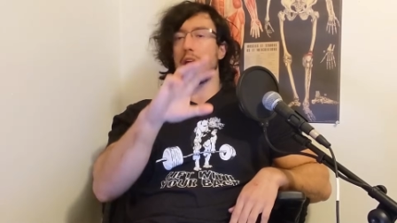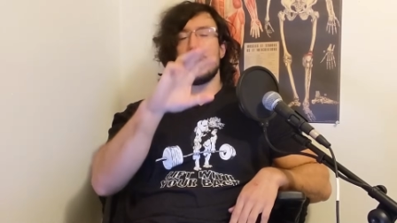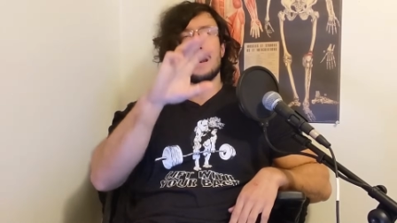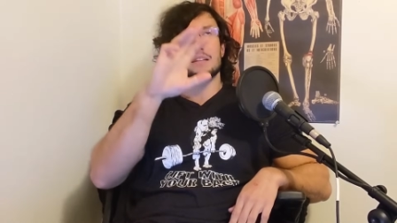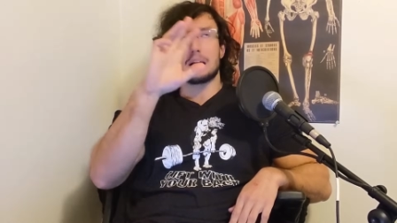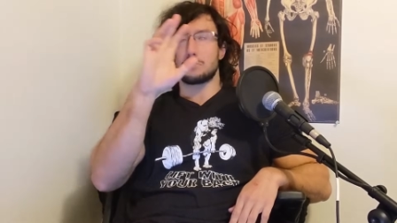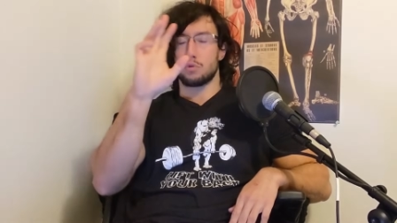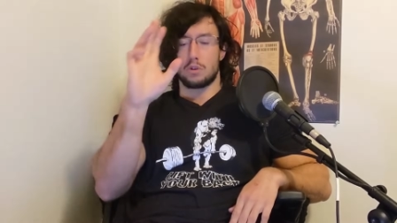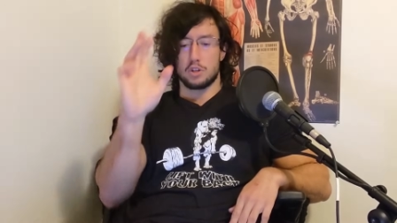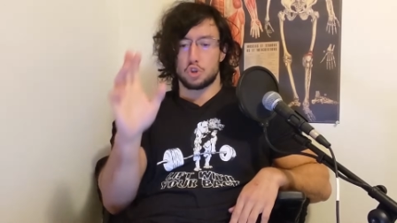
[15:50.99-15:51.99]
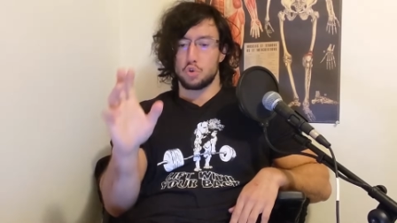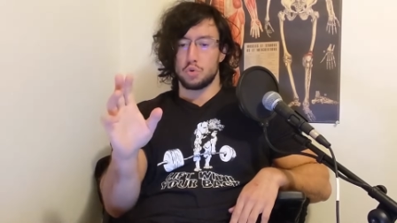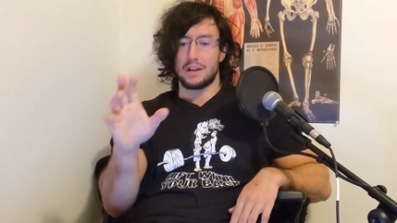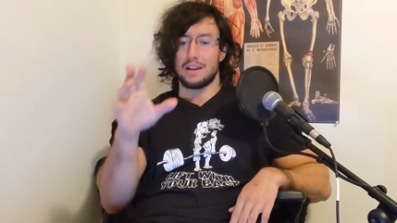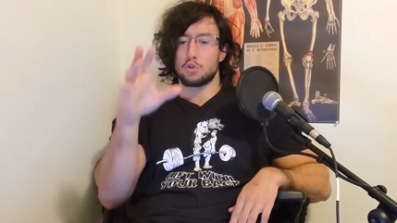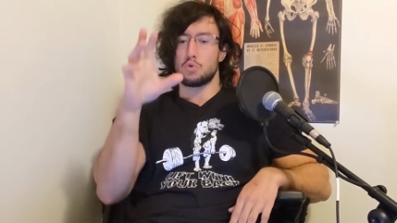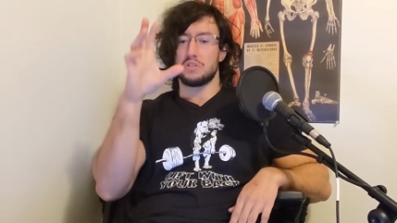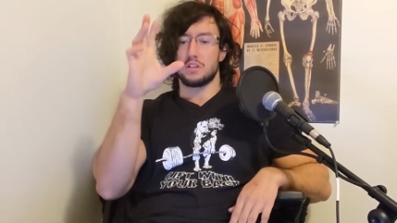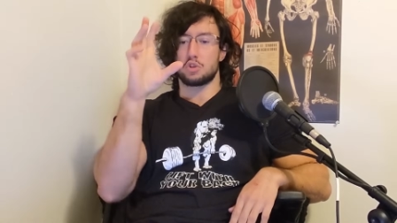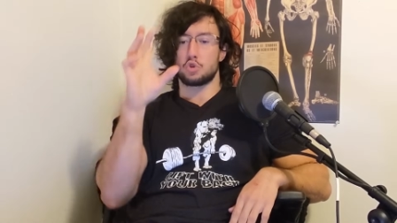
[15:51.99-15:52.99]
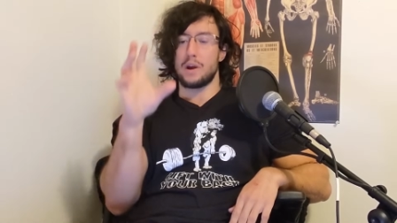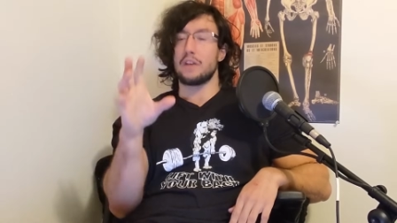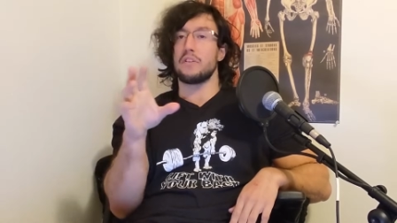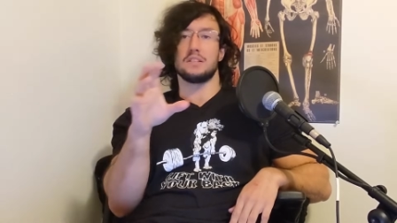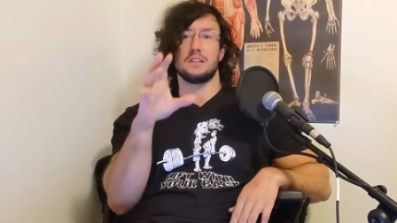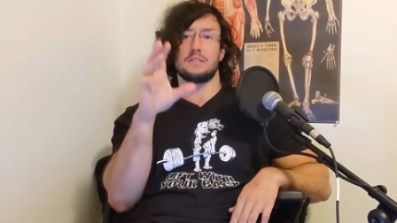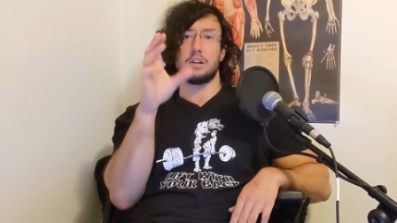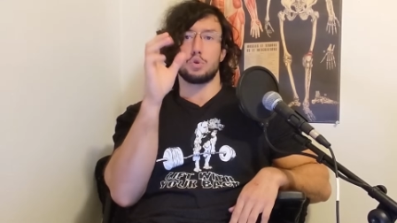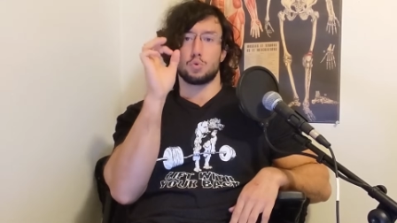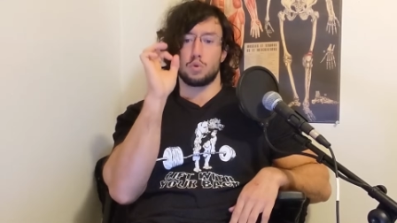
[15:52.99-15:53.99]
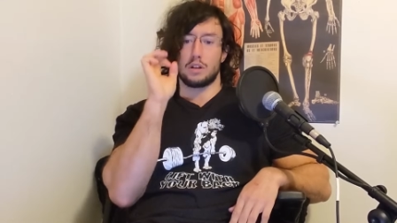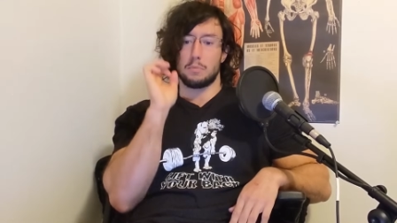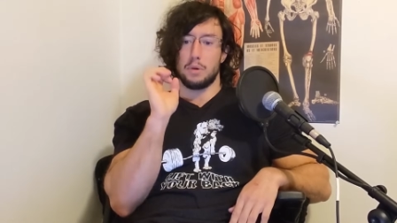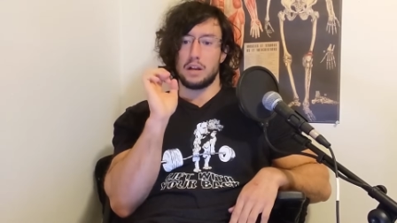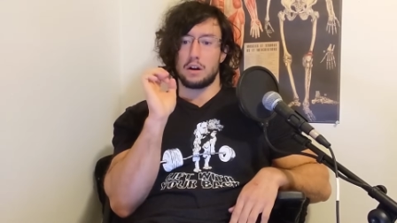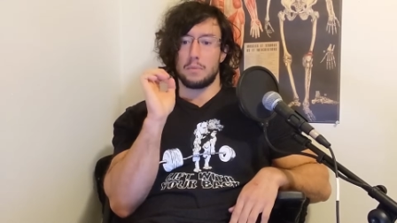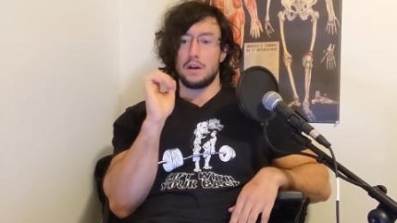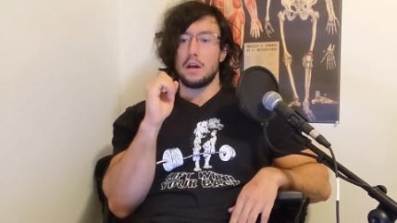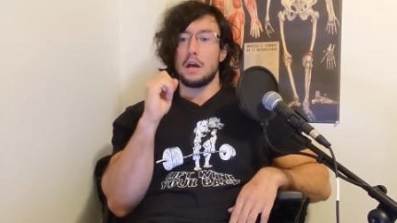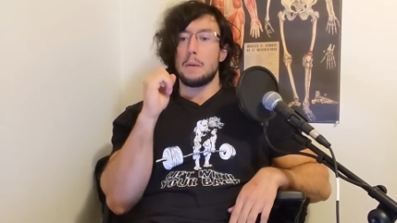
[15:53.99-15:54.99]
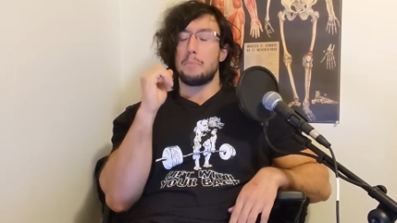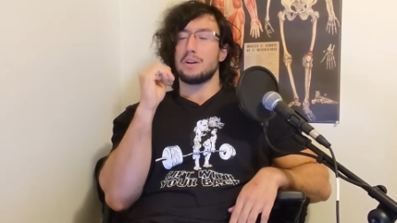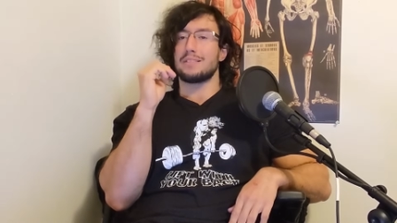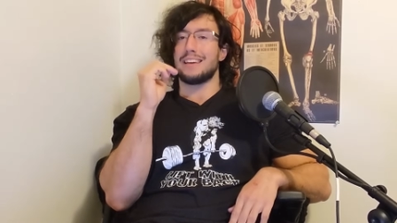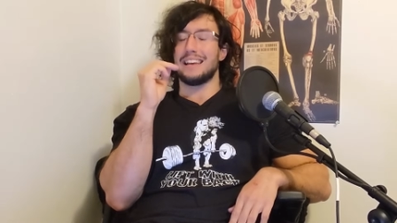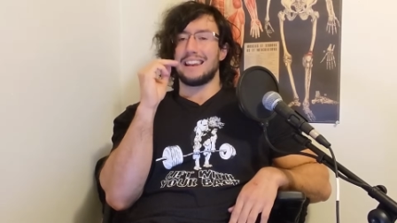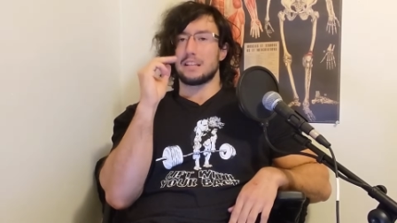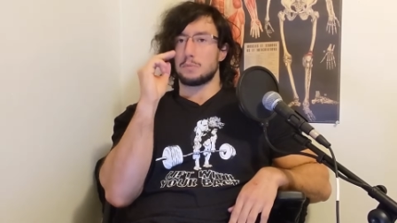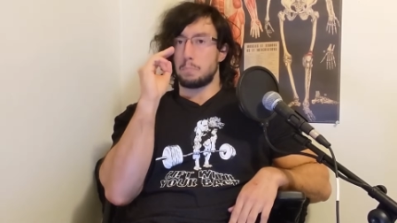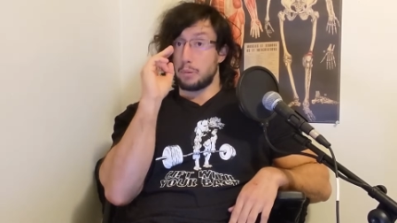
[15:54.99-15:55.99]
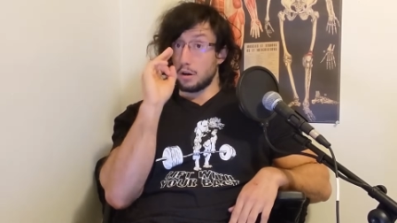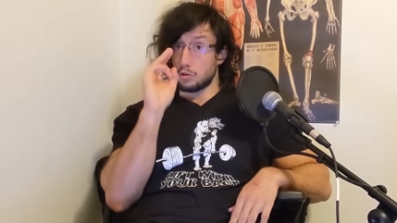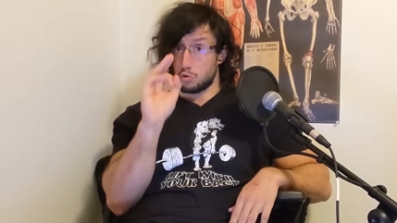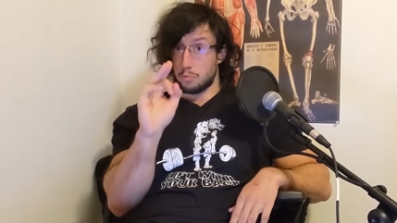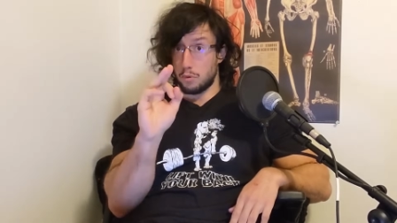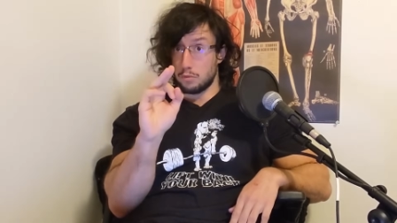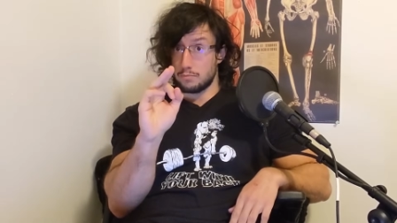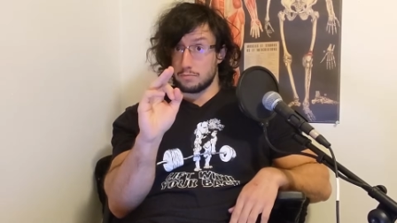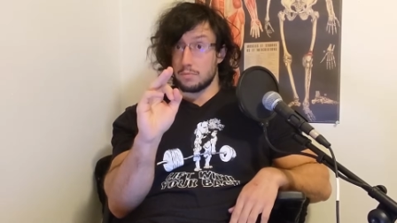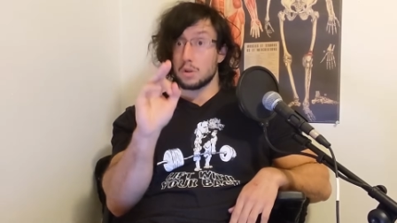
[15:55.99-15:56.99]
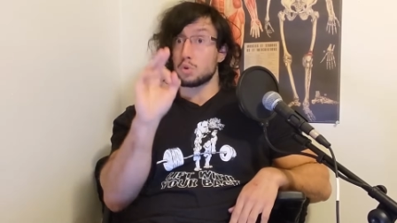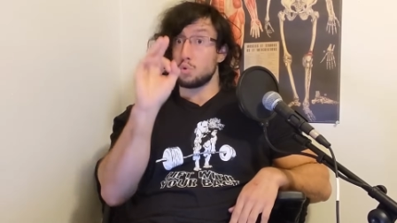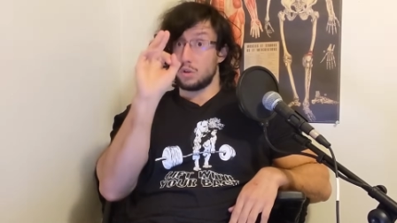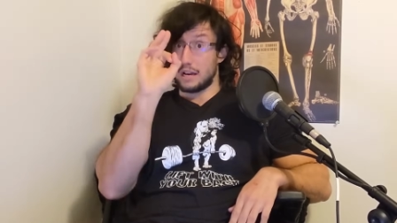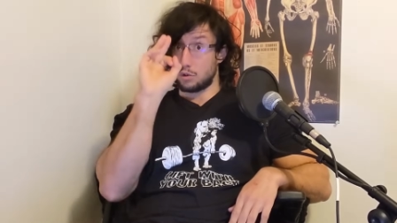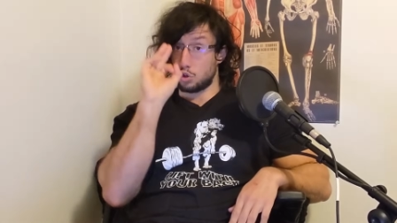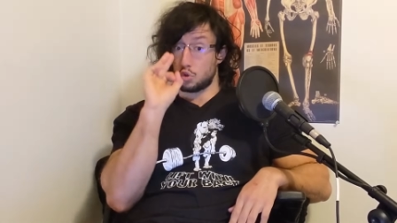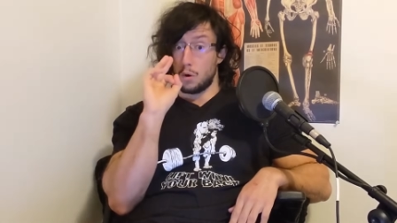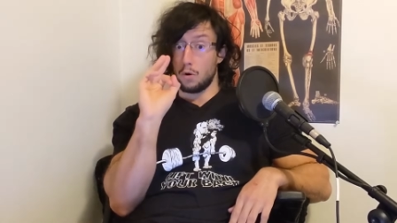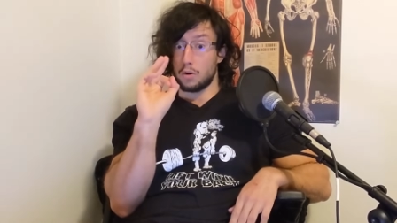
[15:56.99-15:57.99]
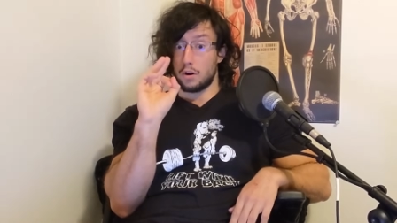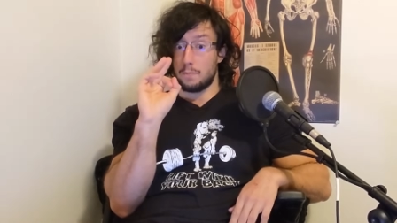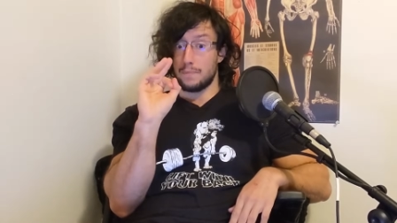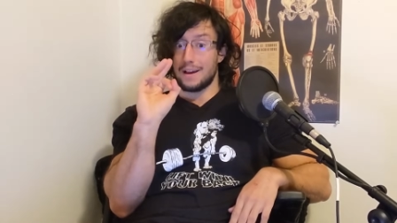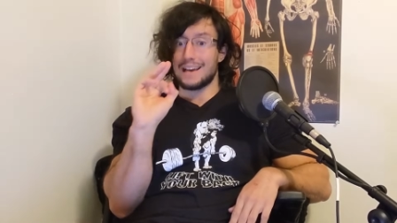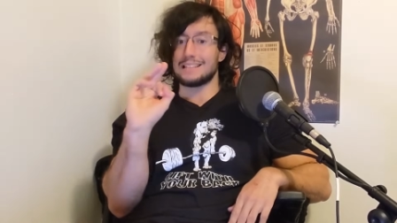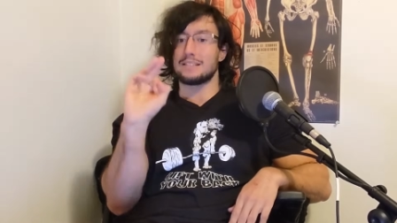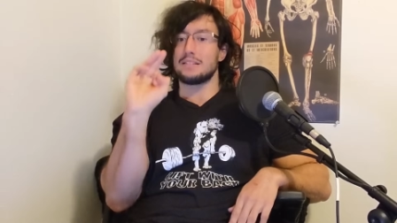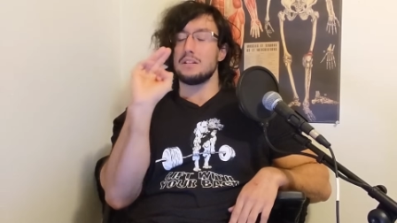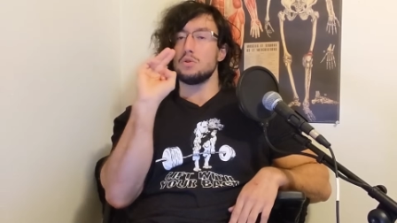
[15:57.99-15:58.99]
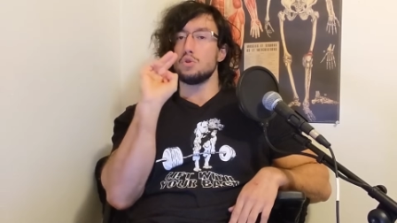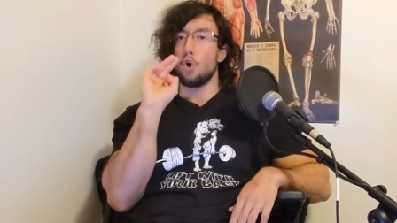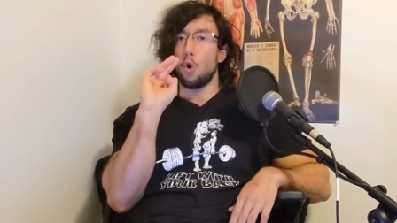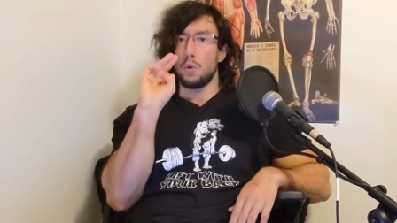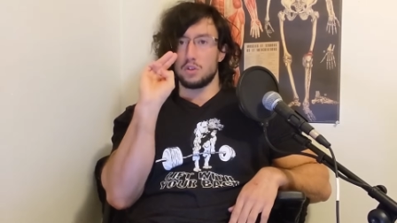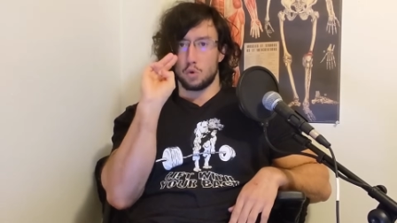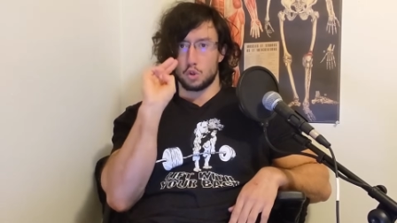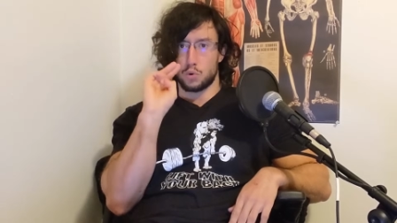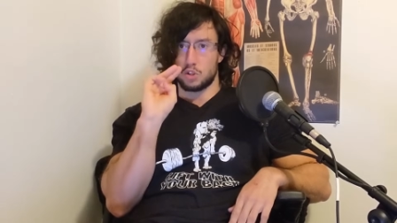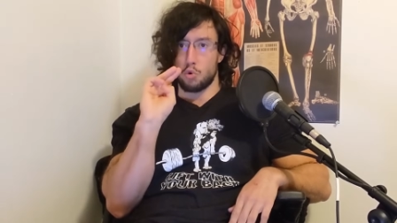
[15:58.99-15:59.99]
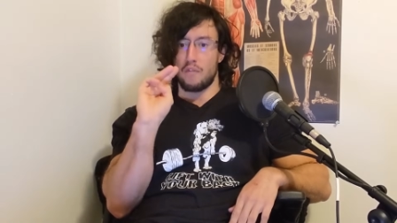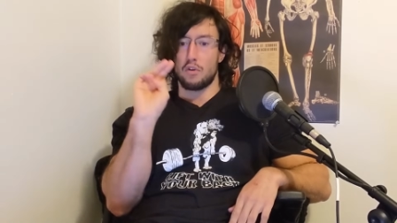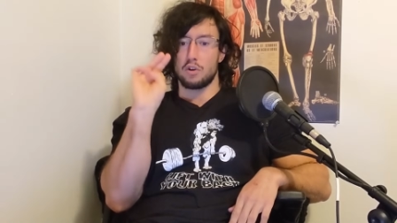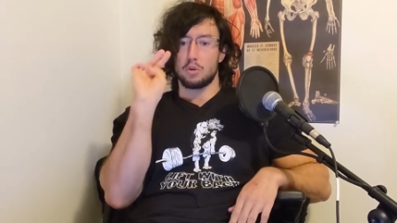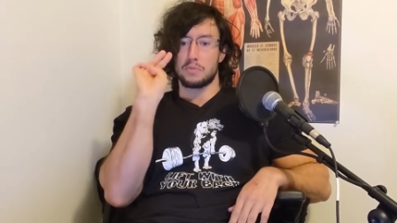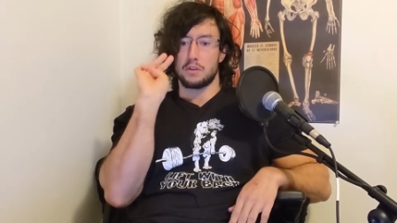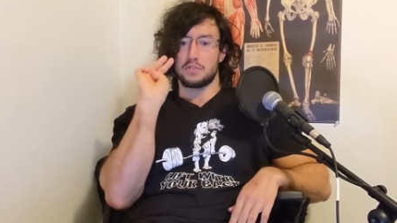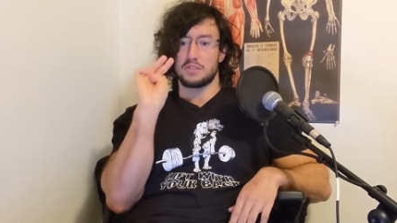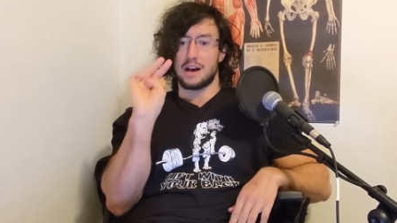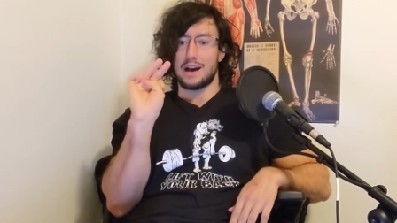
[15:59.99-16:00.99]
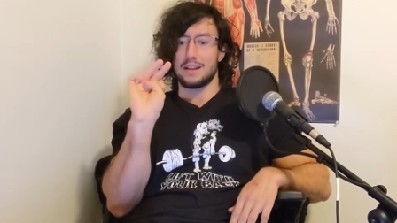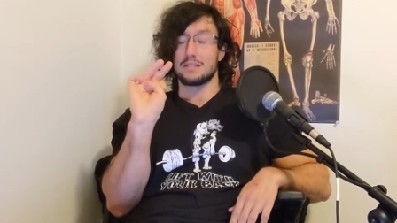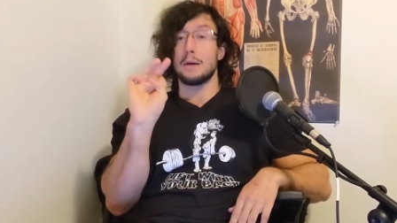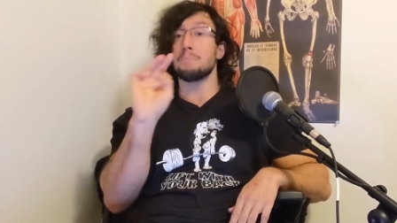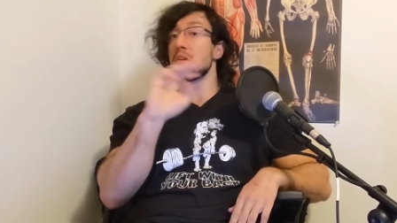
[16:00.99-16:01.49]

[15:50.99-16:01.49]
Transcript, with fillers: It is absolutely true that increasing strength is essential to get bigger, but it is possible to get stronger and see no results whatsoever in terms of size